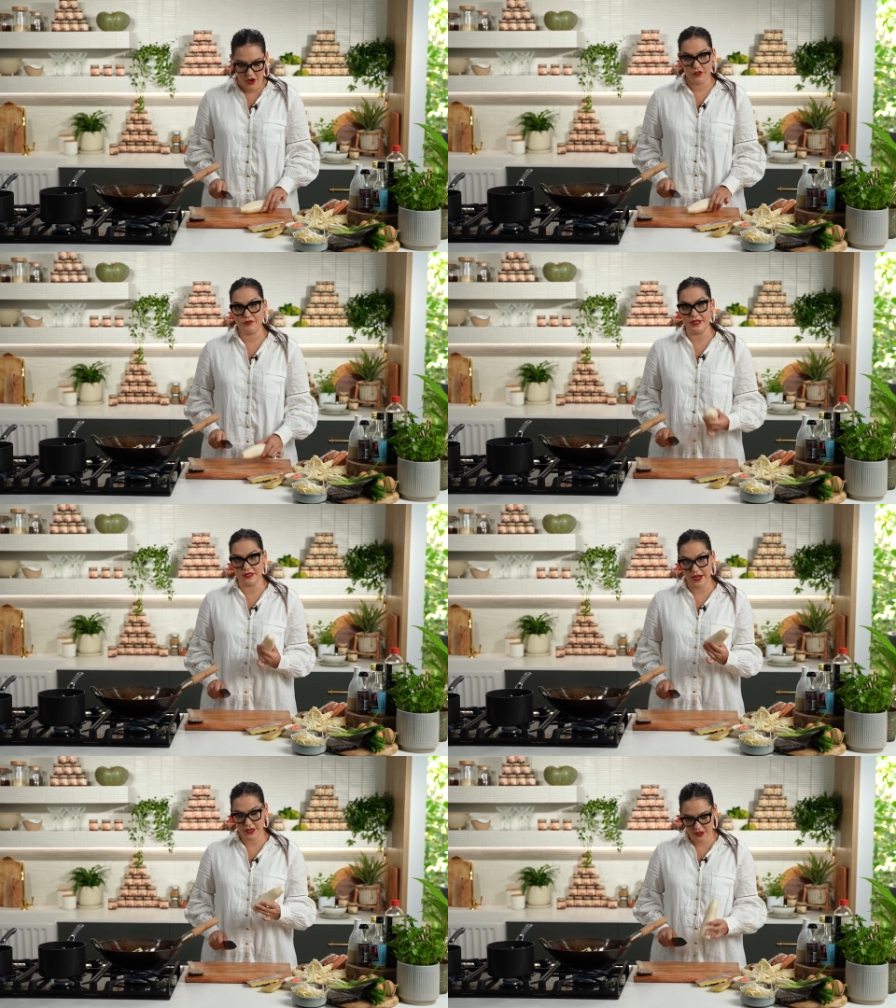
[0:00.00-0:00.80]
of my
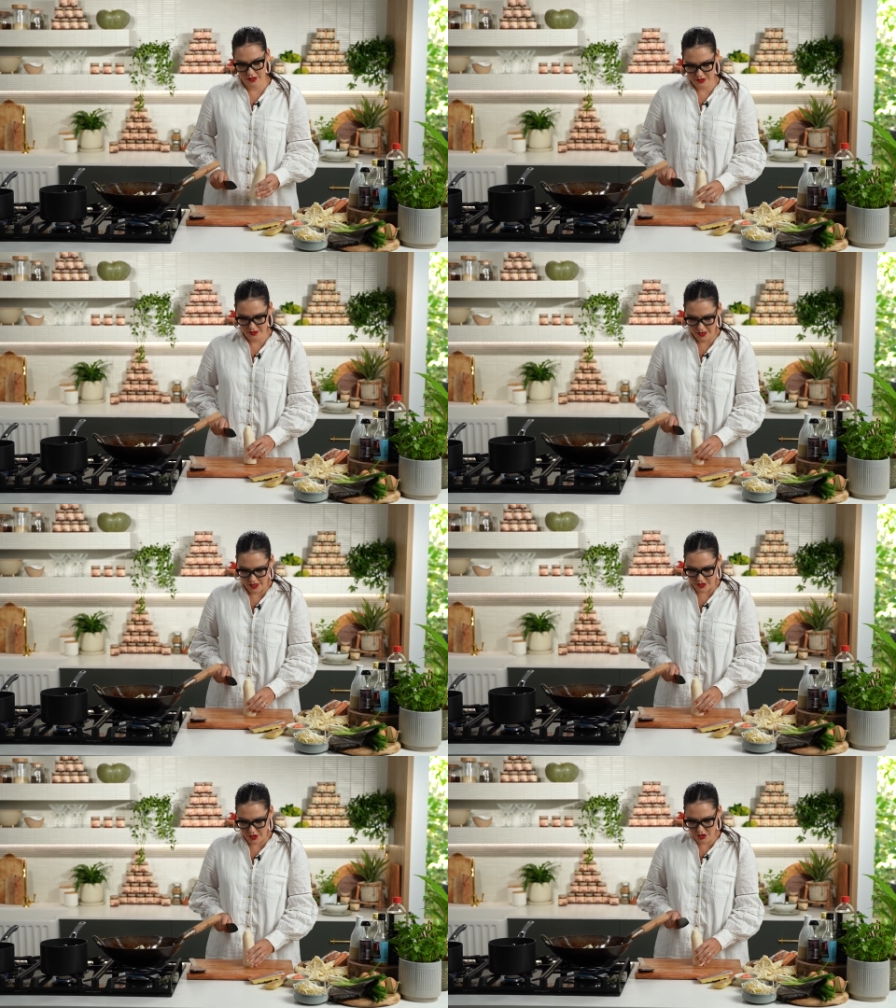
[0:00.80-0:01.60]
daikon.
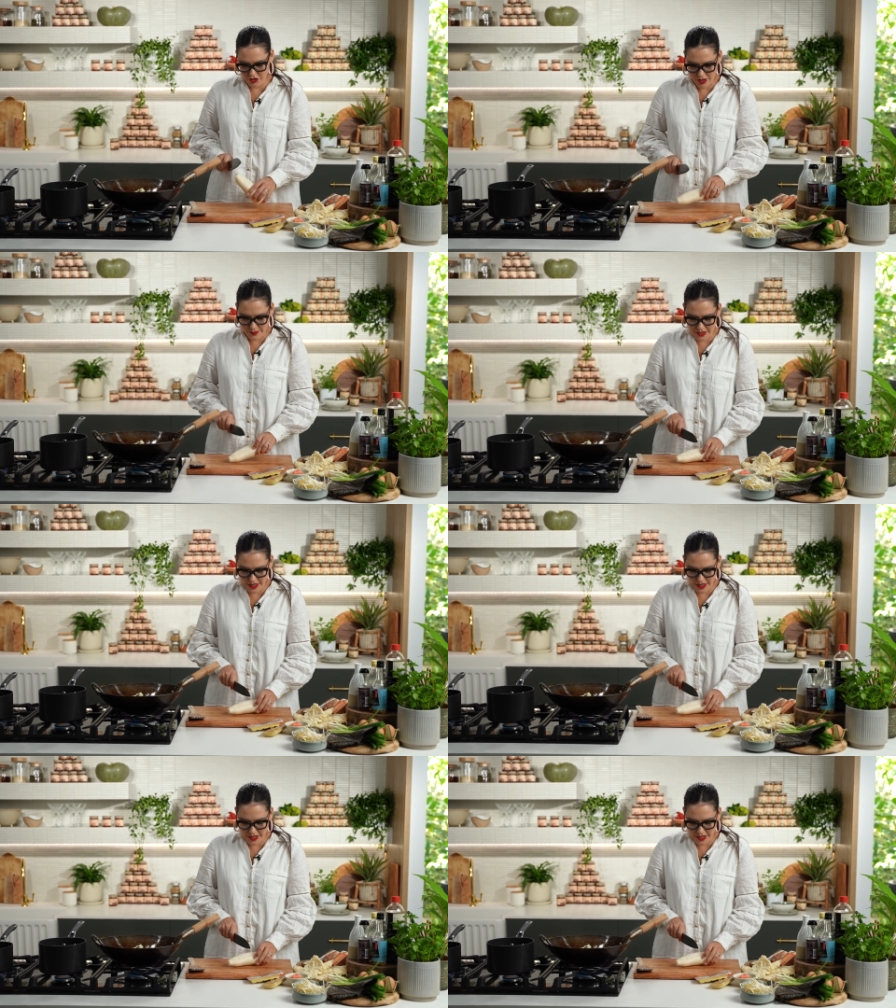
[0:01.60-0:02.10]
So you can grab